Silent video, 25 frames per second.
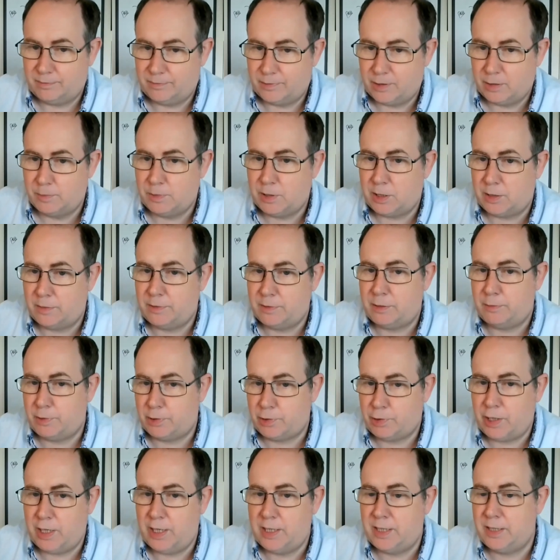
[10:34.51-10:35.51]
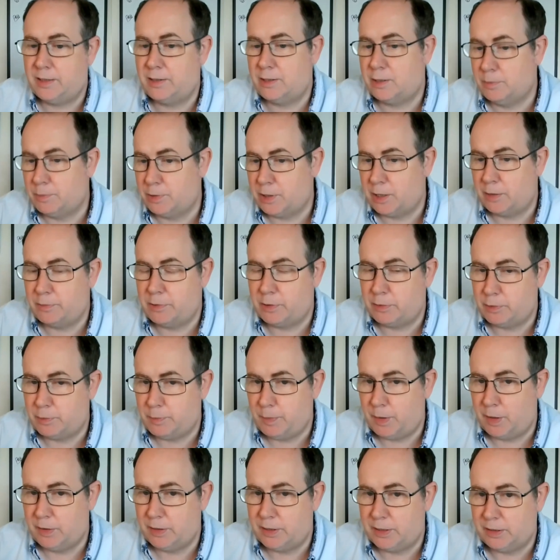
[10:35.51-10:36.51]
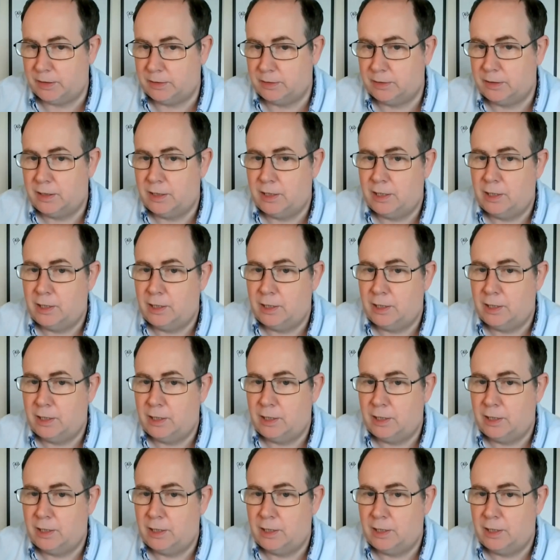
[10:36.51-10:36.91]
Sometimes it was trading, sometimes it was marketing.